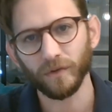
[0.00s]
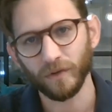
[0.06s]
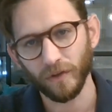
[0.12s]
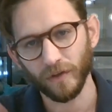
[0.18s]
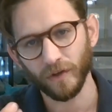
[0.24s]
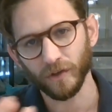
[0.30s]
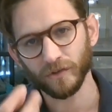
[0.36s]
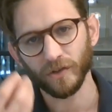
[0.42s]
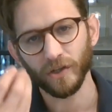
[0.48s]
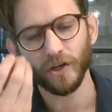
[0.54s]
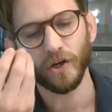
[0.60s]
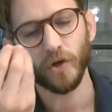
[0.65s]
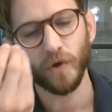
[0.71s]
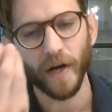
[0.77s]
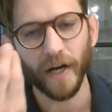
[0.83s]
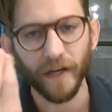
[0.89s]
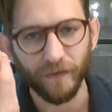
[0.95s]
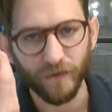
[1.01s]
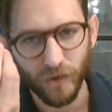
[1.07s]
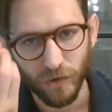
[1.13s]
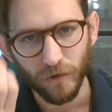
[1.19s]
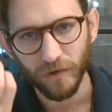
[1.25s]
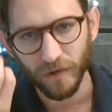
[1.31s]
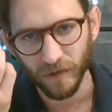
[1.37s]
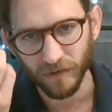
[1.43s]
There's a grain of
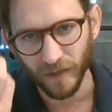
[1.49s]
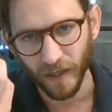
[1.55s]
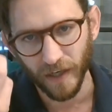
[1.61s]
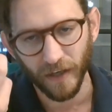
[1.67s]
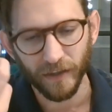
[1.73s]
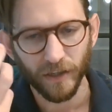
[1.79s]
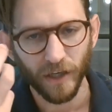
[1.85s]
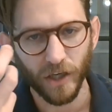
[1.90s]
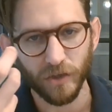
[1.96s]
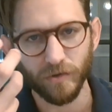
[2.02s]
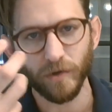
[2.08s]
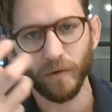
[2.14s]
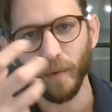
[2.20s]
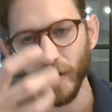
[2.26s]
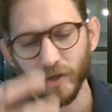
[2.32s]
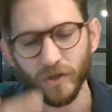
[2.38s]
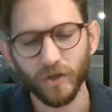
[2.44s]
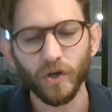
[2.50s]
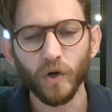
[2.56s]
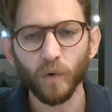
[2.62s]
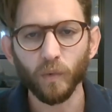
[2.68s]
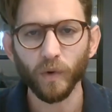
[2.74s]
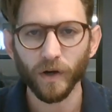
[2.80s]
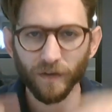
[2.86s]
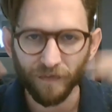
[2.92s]
truth inside idolatry, which
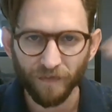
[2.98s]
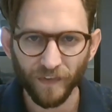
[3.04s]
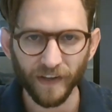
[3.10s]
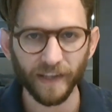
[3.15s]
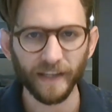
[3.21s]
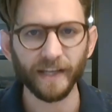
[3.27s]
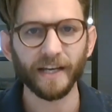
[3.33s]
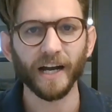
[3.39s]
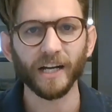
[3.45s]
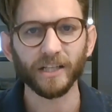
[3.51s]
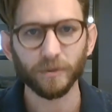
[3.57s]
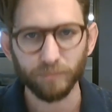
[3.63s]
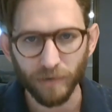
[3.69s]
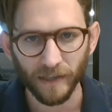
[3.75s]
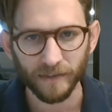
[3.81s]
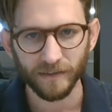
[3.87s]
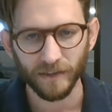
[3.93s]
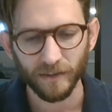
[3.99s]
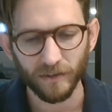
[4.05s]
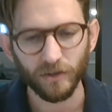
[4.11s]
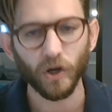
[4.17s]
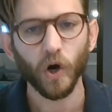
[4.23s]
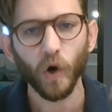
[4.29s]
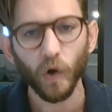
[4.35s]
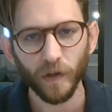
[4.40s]
we're feeling God's presence, the
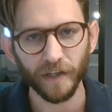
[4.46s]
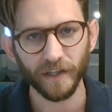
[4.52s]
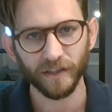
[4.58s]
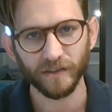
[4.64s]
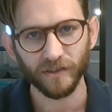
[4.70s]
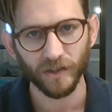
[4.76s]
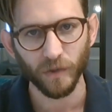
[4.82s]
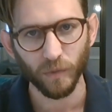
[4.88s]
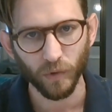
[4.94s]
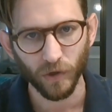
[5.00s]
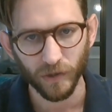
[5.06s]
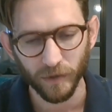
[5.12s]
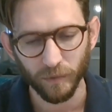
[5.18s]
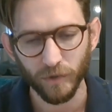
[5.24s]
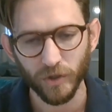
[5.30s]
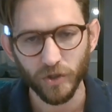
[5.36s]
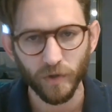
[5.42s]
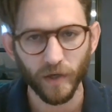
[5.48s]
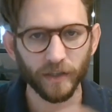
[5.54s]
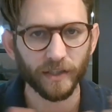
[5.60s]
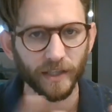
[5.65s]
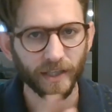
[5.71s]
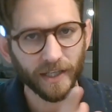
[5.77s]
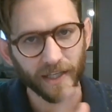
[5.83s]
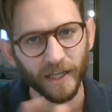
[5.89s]
holiness in the world, and we're trying to
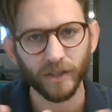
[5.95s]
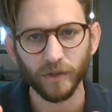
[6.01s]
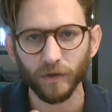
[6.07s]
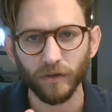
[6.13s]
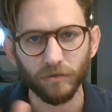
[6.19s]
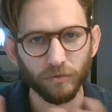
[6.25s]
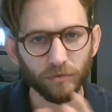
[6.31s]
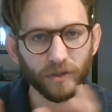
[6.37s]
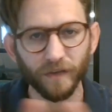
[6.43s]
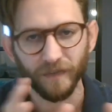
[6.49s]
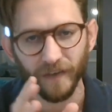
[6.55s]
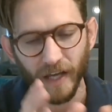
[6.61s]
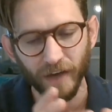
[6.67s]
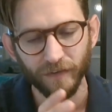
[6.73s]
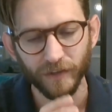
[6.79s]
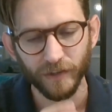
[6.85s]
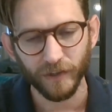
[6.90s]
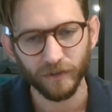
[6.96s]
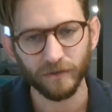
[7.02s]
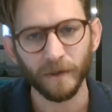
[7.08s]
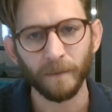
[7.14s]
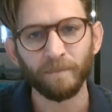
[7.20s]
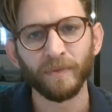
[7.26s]
connect to it through different avenues.